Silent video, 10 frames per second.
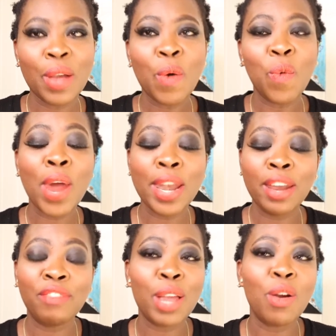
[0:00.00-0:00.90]

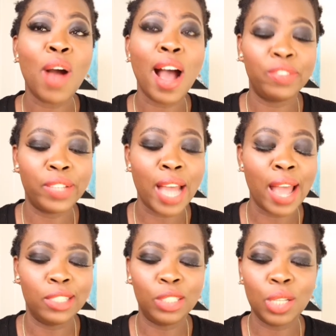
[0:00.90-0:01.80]
Whenever you have
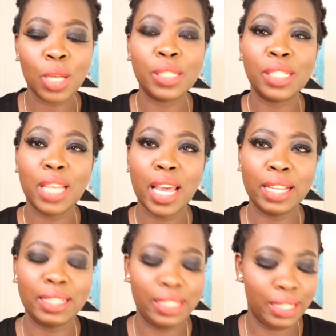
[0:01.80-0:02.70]
time, just
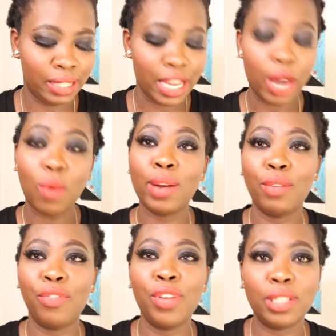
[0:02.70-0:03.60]
take one
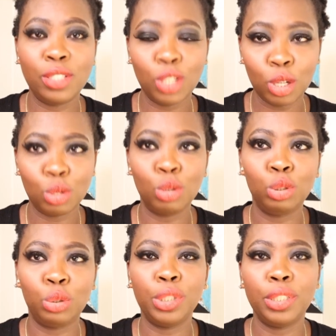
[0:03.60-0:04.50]
of it, just
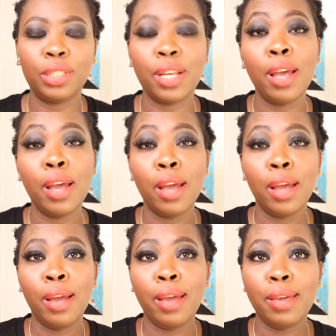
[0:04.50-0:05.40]
go through it.
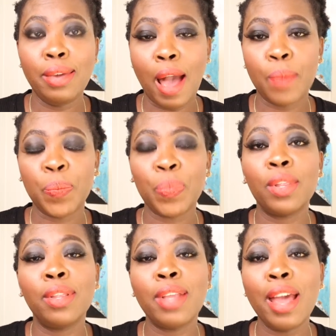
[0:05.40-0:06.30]
Yeah,
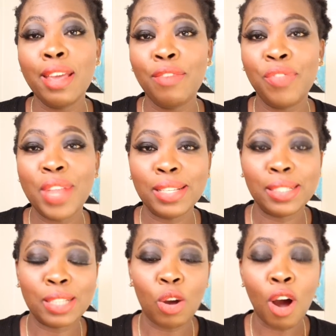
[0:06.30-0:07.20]
then if
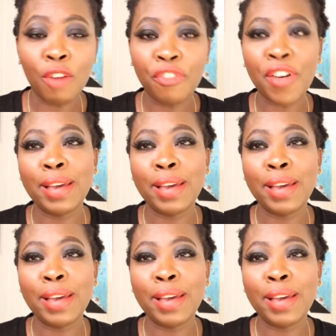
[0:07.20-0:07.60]
there's the offer